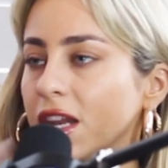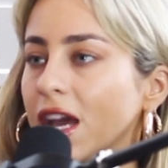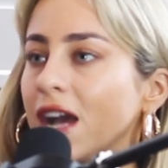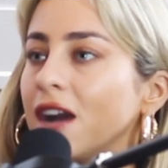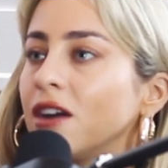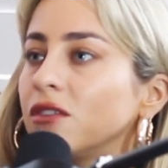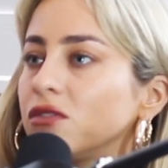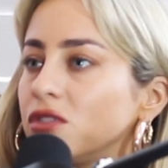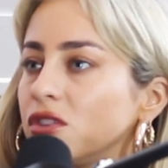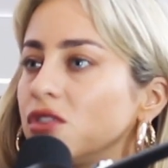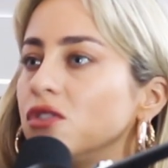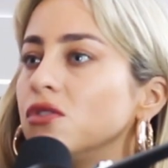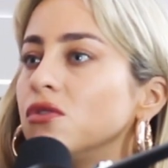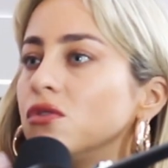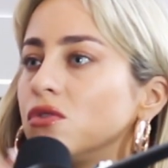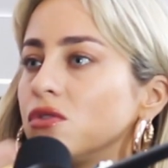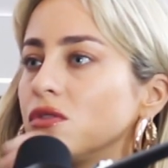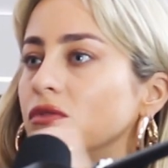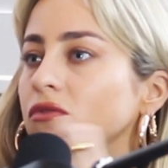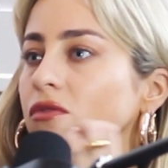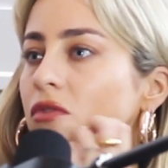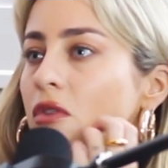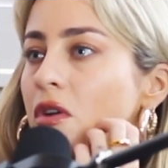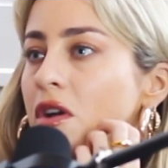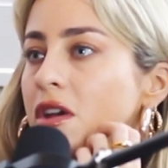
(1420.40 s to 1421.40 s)
how to use
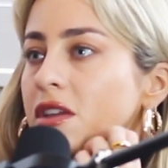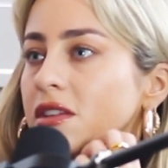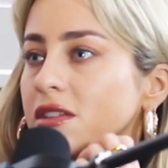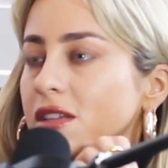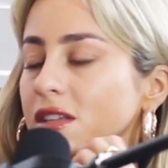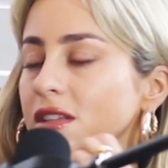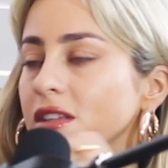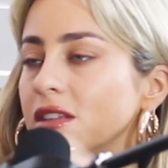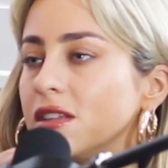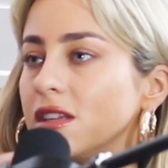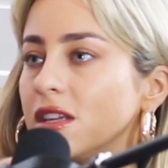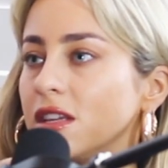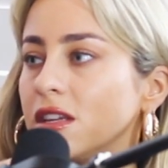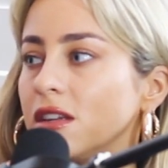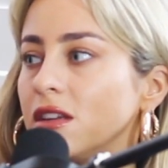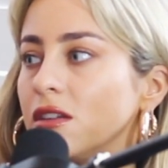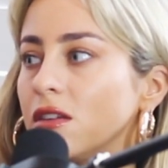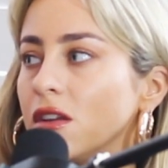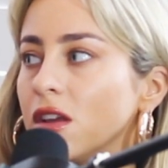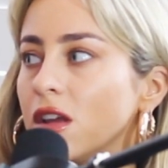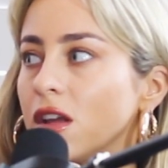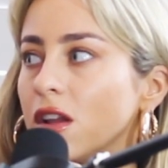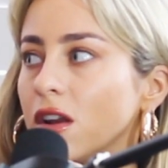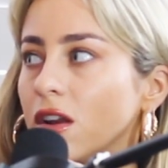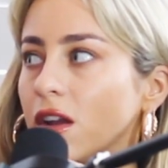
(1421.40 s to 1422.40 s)
your voice in
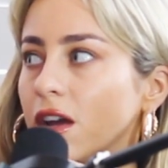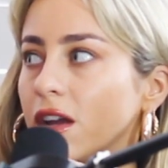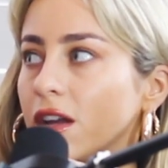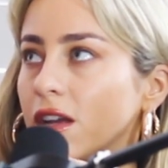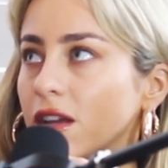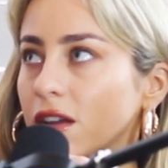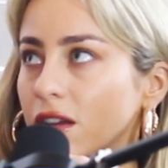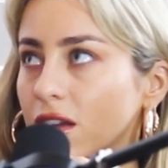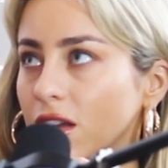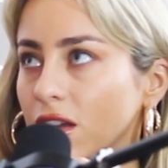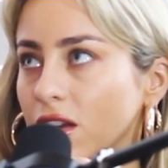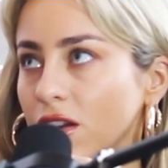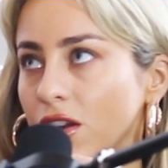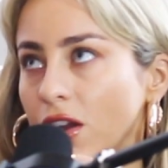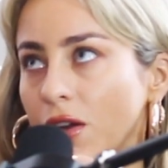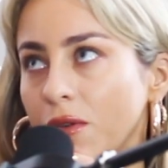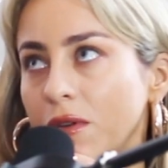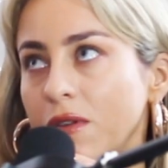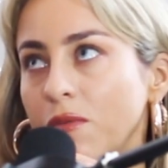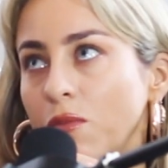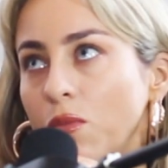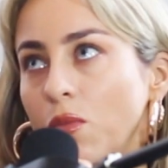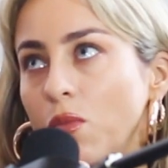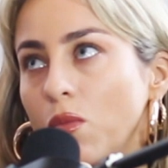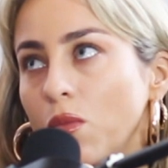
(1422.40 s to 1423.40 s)
like, and
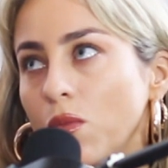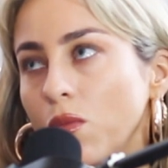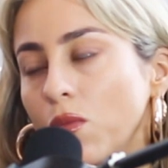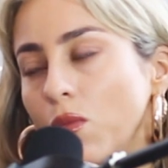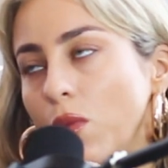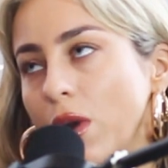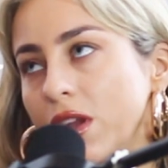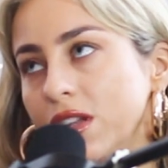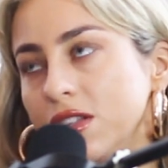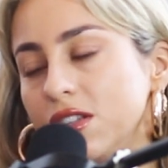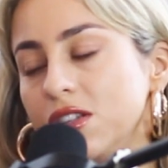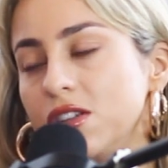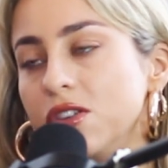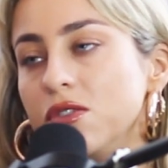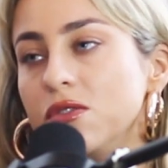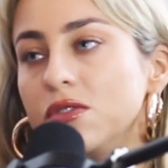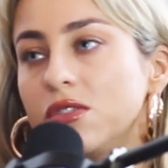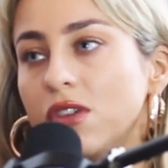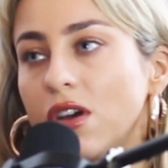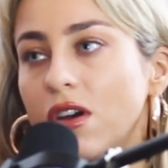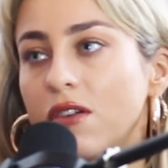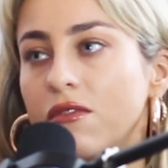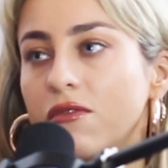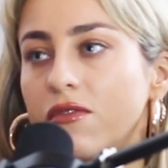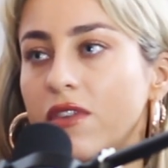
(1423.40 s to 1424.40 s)
knowing when to use
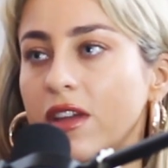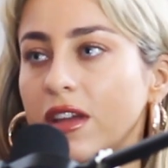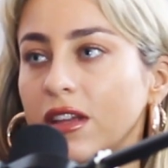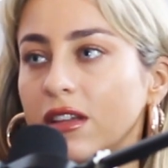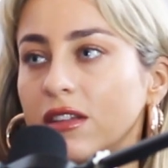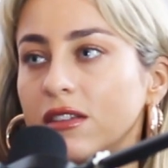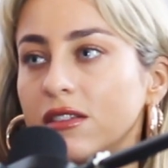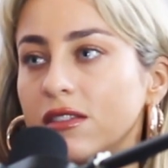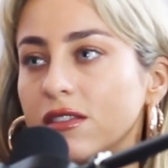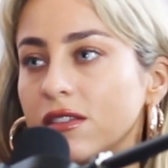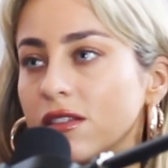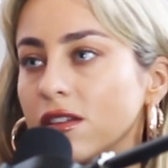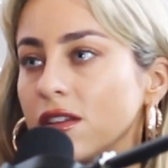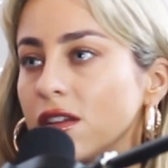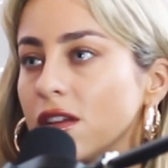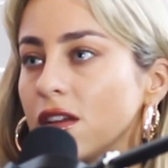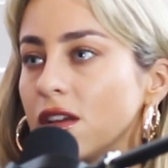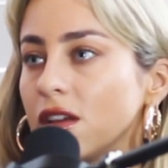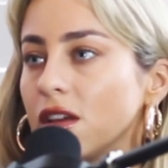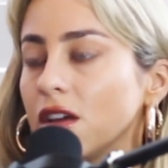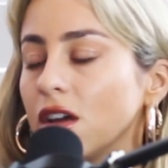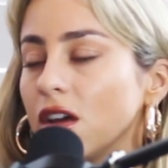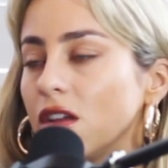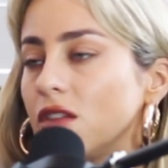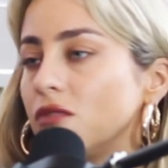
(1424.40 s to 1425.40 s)
certain things
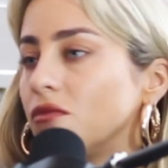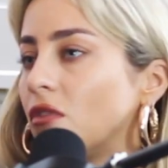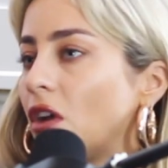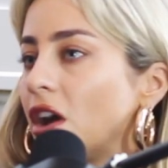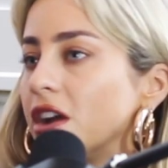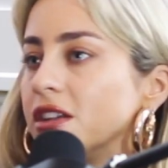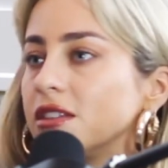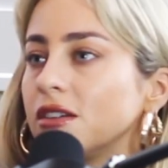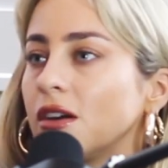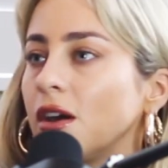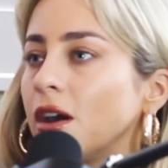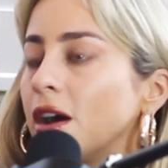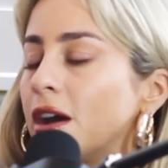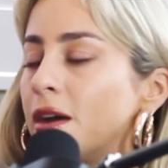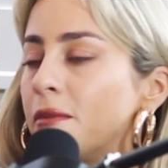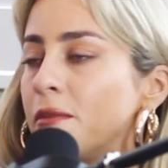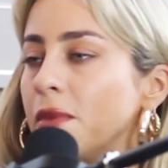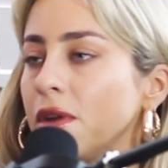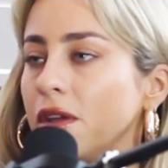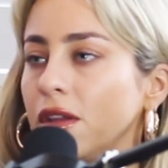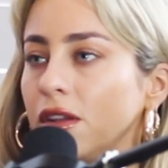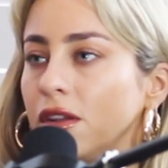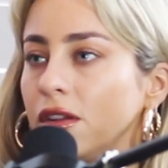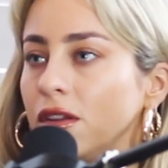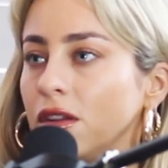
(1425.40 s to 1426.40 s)
at the right
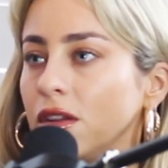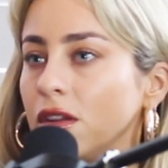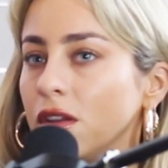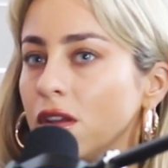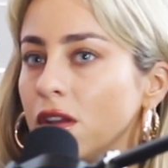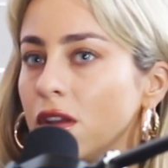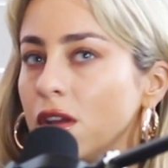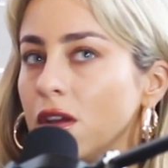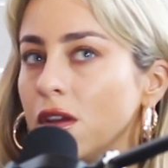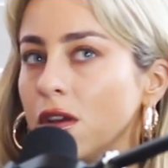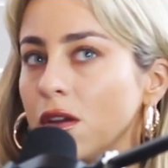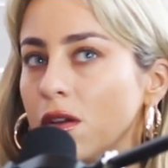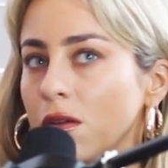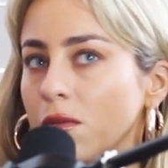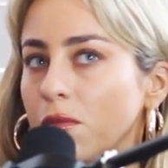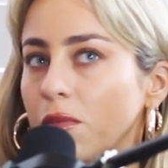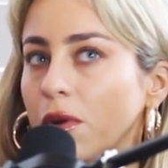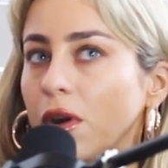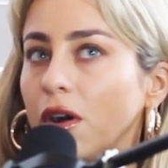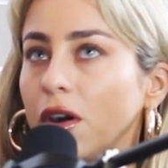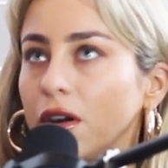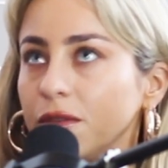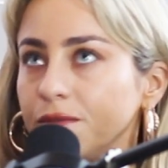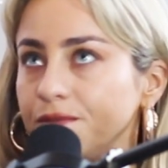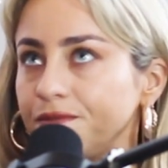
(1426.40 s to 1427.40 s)
time.
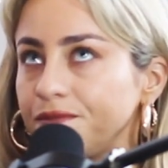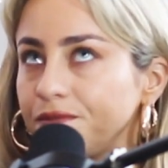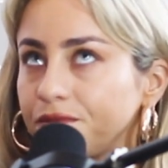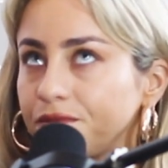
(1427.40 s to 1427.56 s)
But